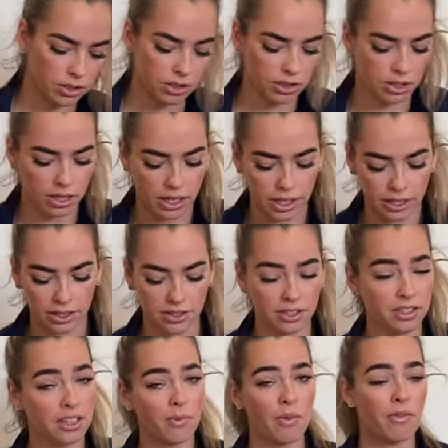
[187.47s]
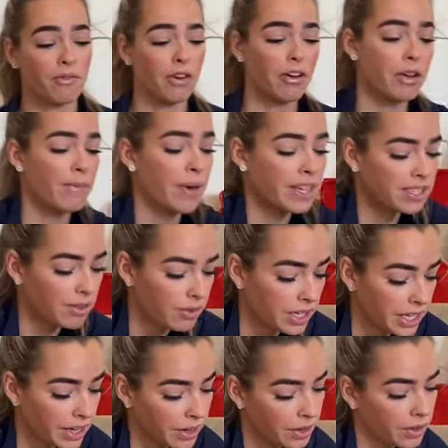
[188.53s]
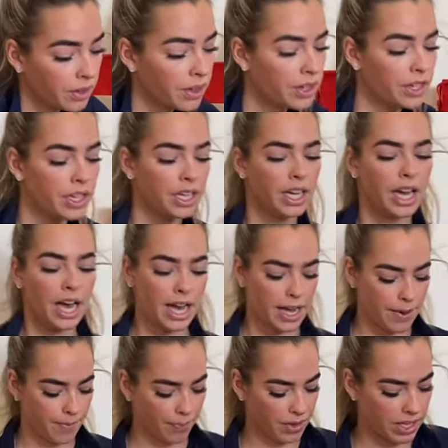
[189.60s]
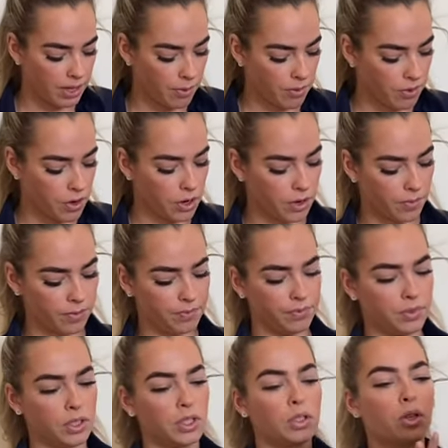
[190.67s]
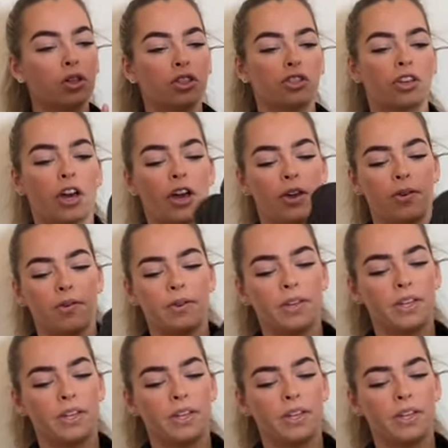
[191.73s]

shouldn't I? Because this is going to be a very messy video. And then we've got a gorgeous coat.